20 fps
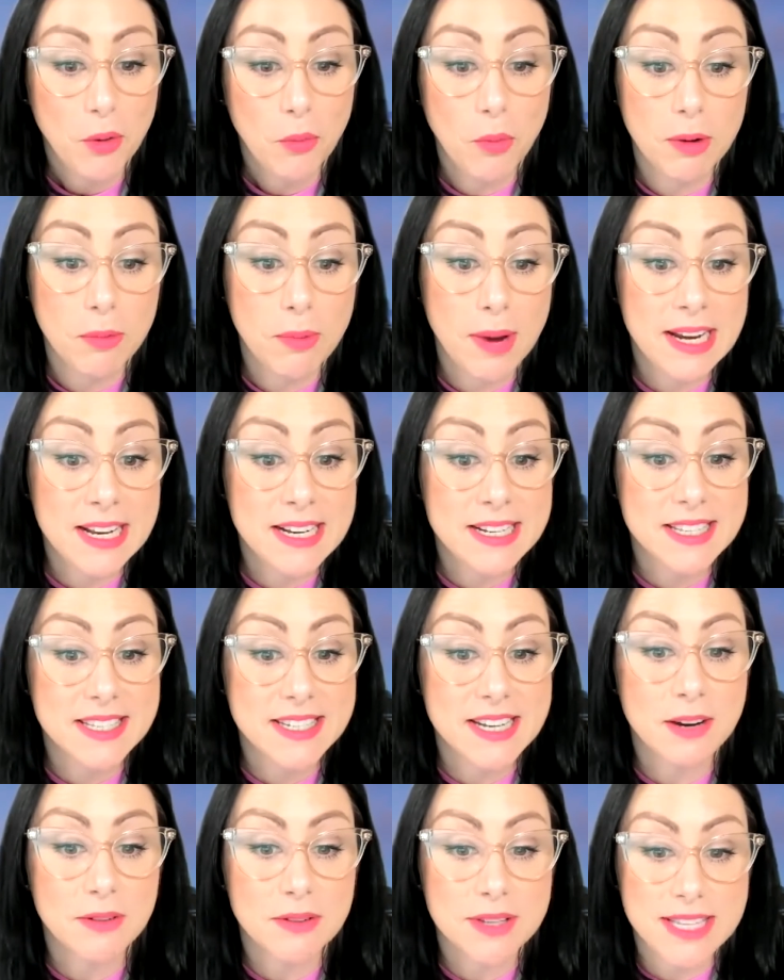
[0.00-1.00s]
We're ready to
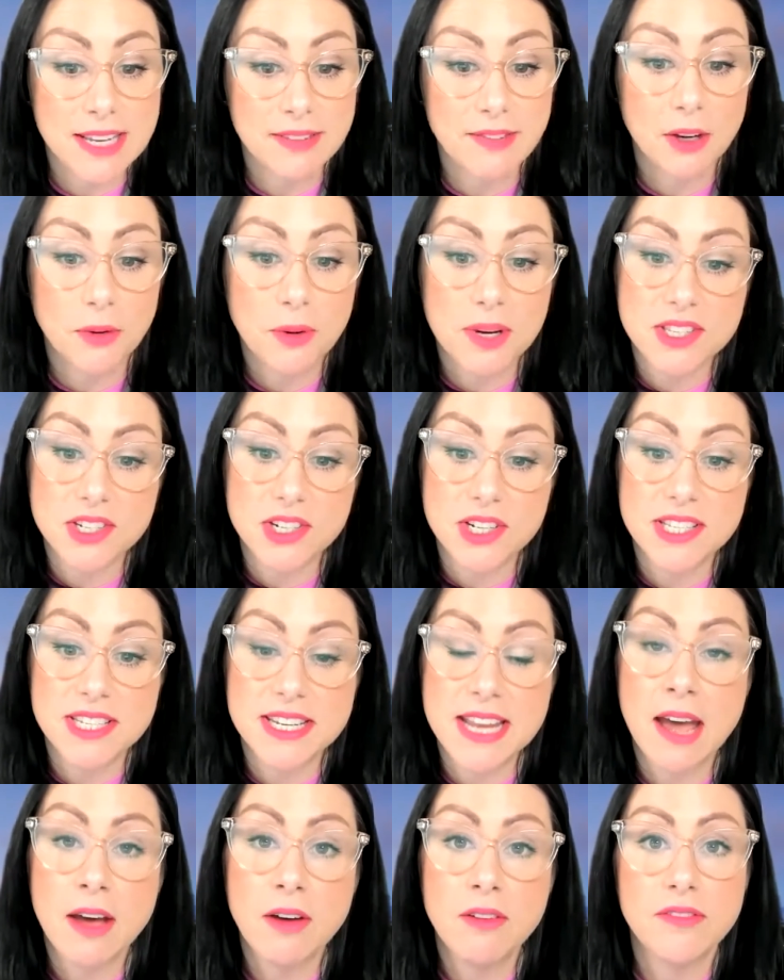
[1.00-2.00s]
start receiving questions
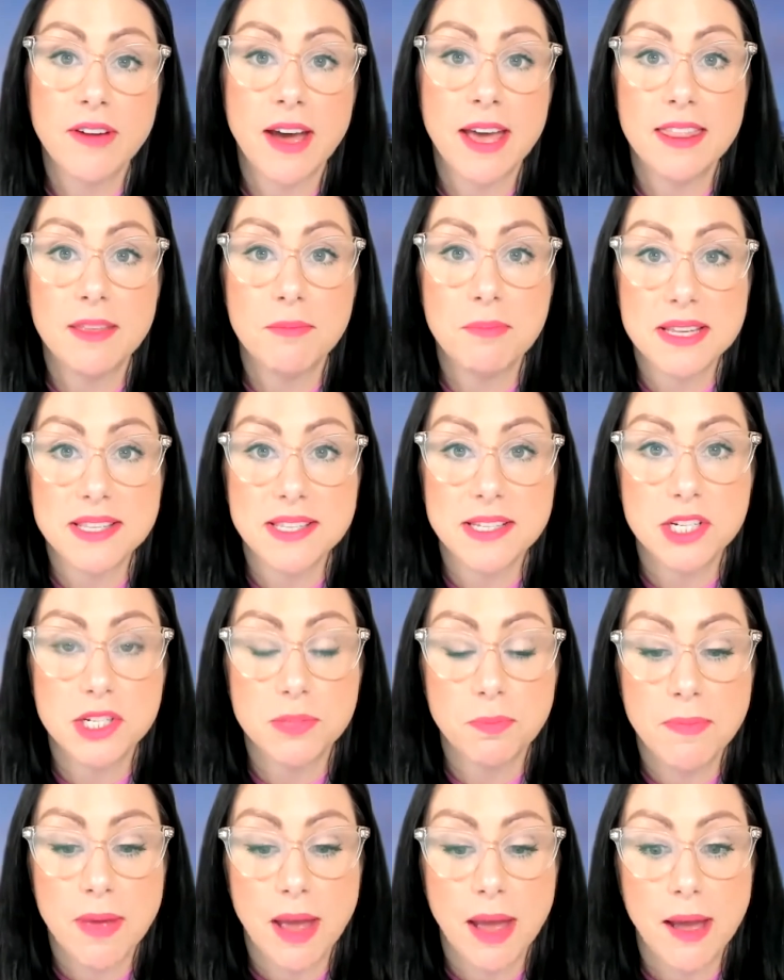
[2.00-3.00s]
now via the
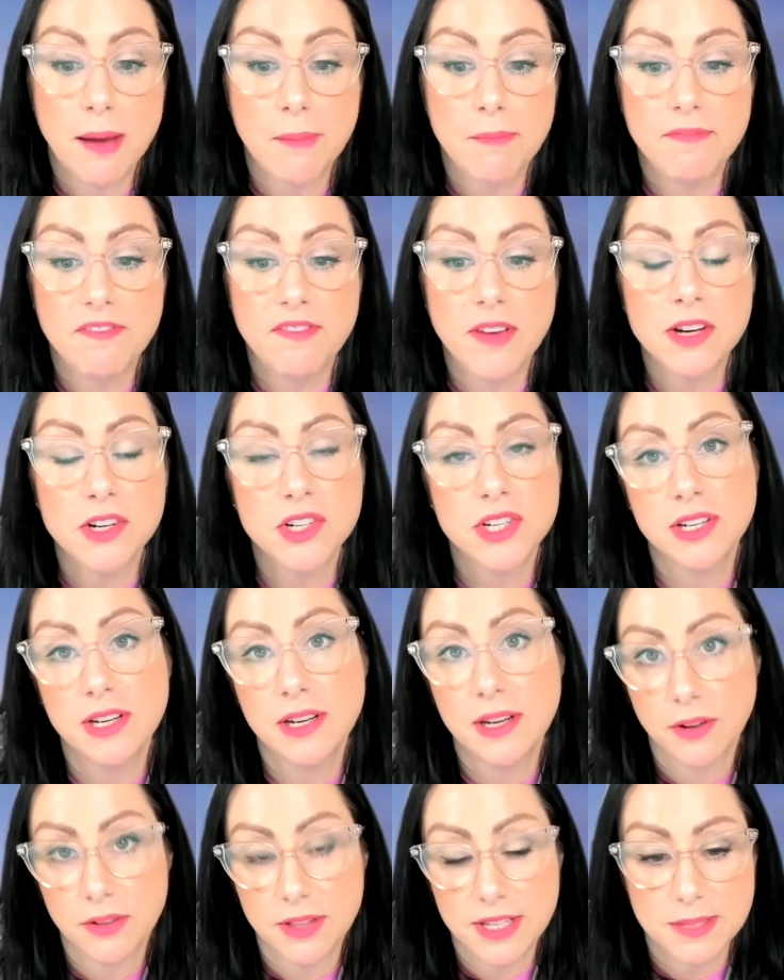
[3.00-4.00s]
message
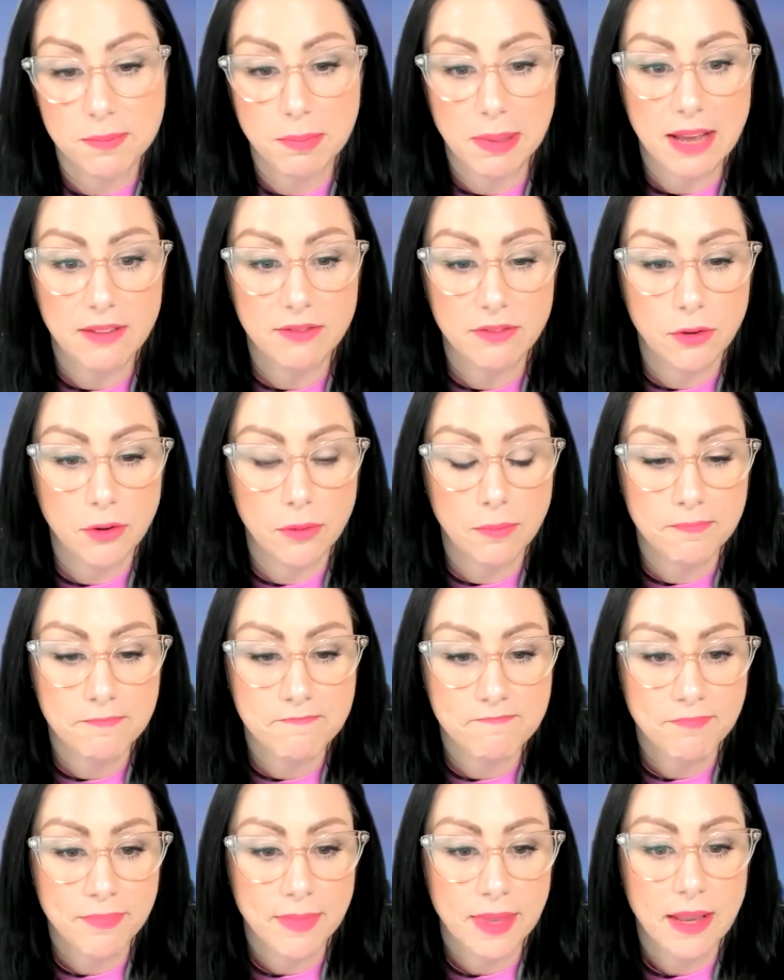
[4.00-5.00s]
function on this platform.
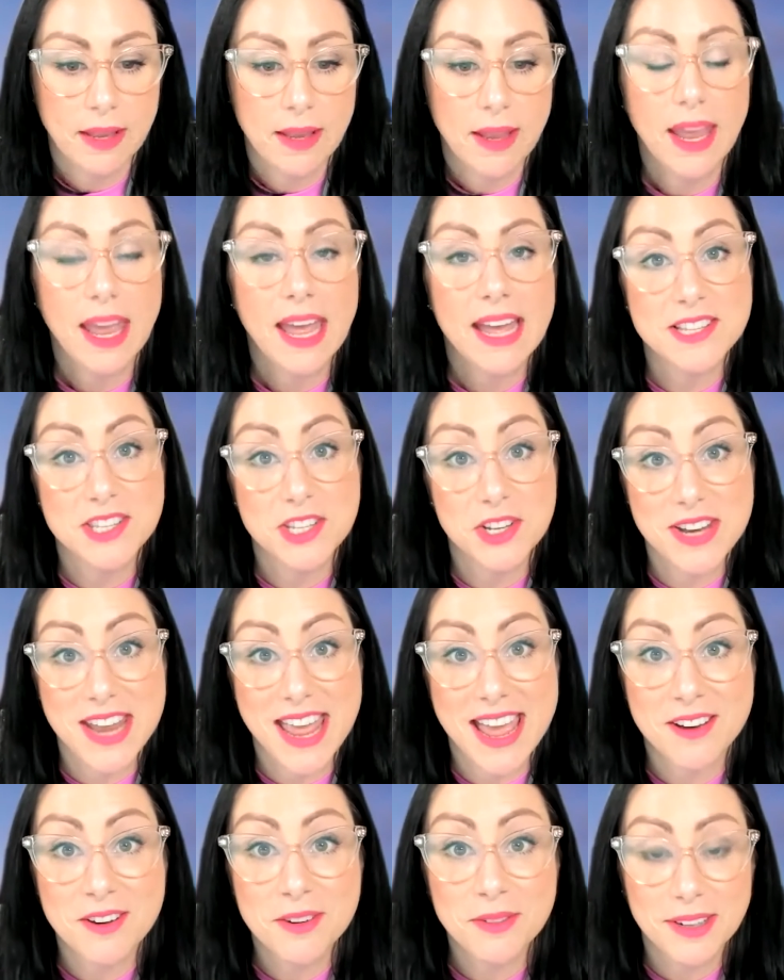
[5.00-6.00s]
And so
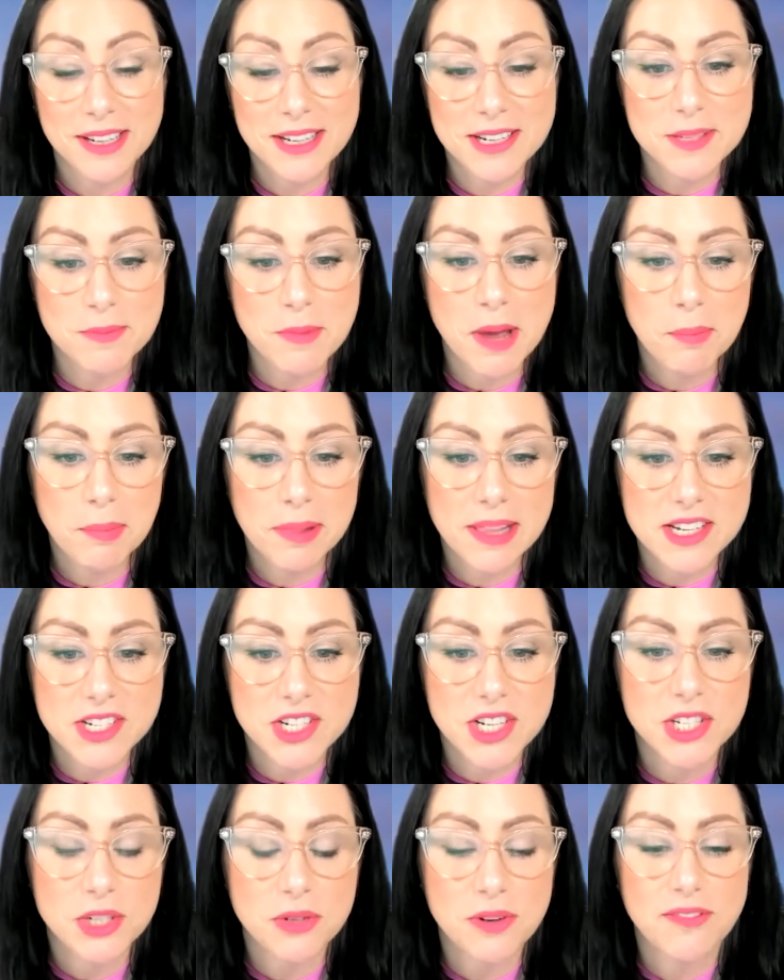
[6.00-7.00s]
now it is my
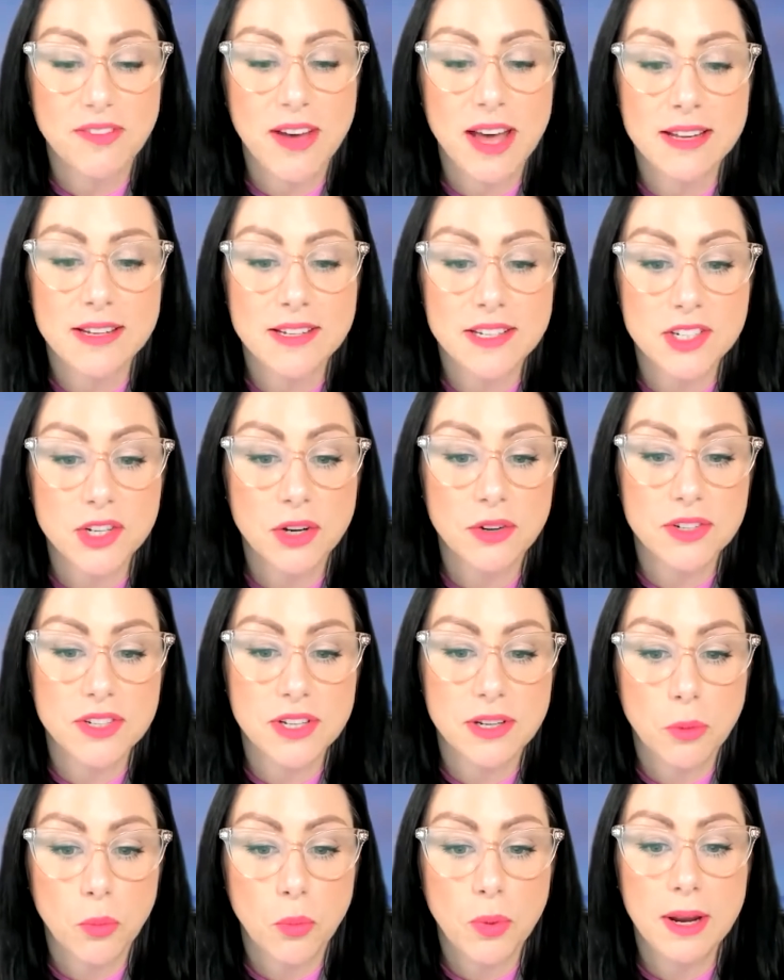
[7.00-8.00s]
pleasure to invite
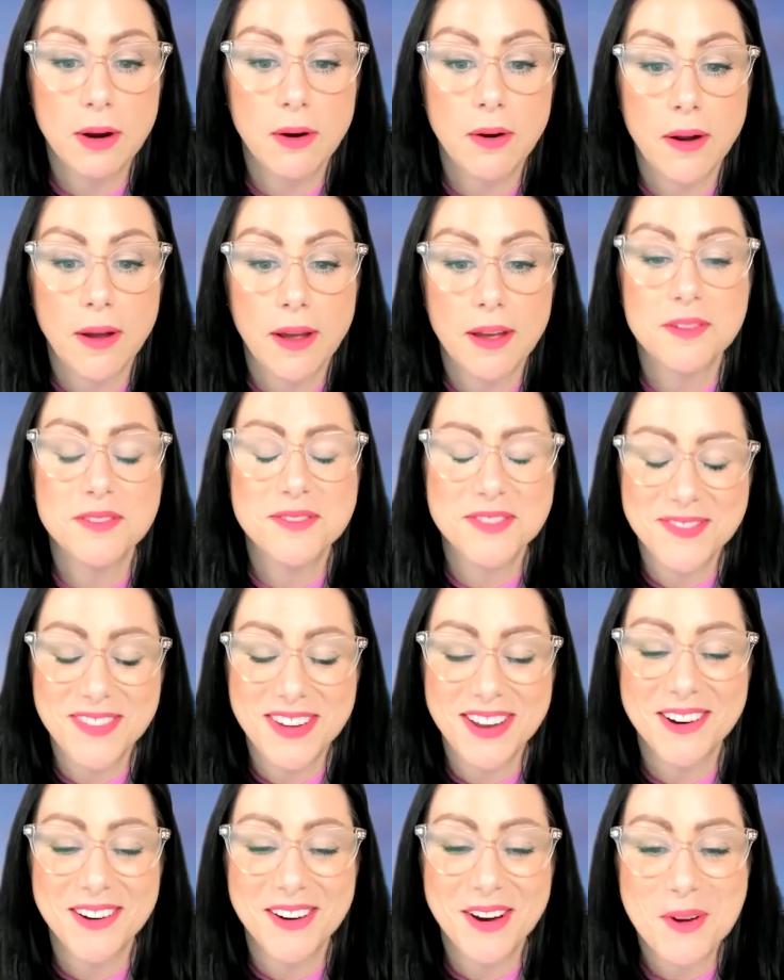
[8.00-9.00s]
Dr.
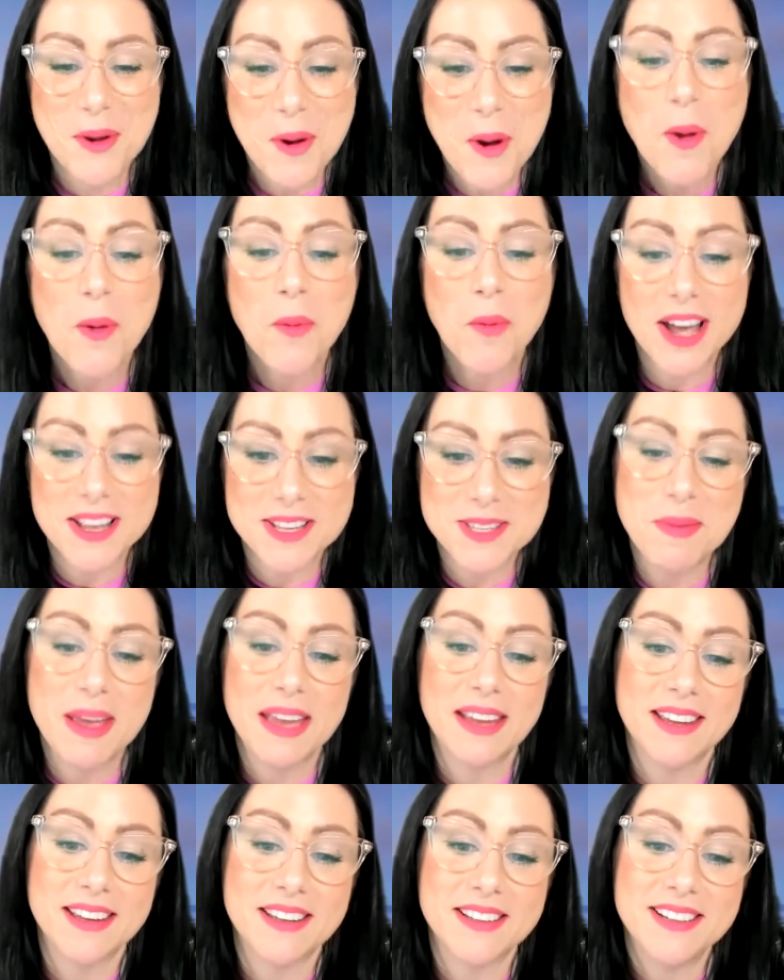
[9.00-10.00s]
Vera
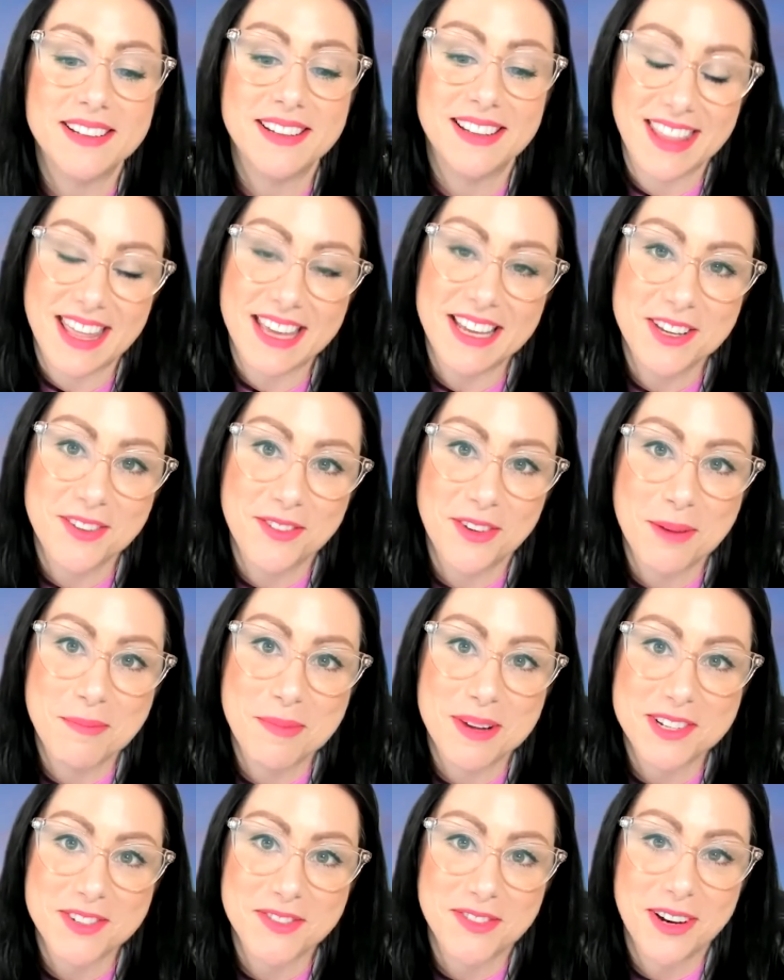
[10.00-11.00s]
Weisbecker. Thank you very
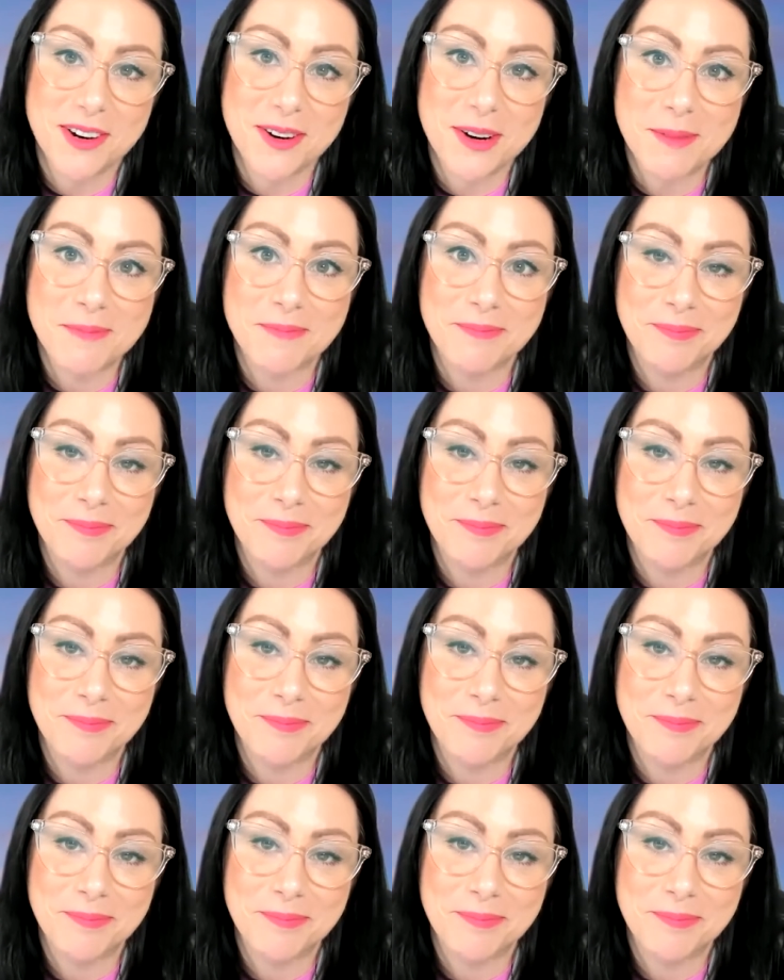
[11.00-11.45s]
much, Vera.